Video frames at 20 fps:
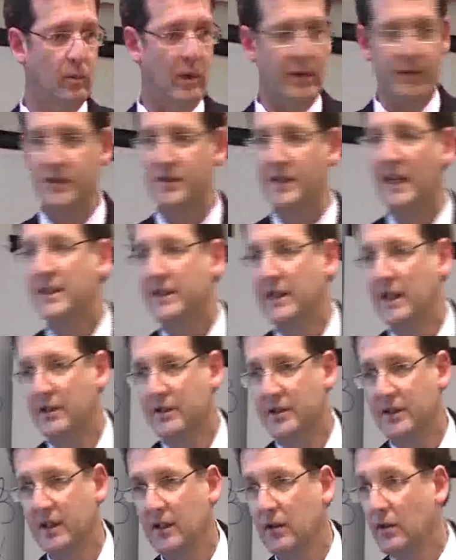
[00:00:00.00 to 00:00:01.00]
What does that
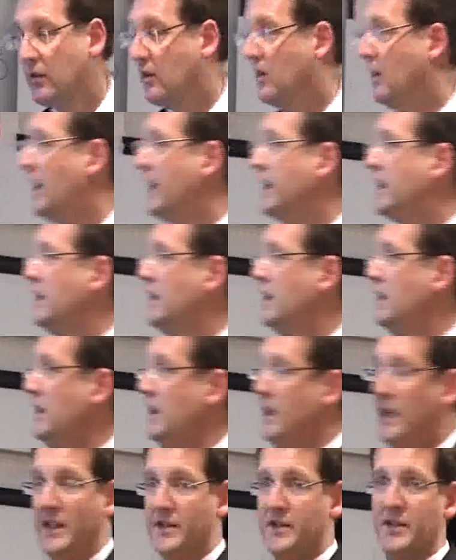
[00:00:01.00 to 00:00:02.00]
density look like?
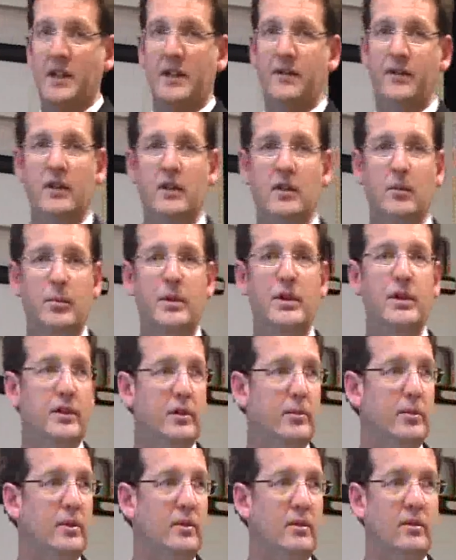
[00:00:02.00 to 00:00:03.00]
Is it even
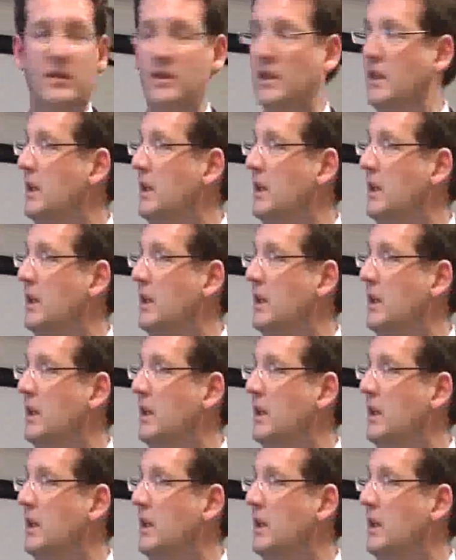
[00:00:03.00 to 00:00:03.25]
computable?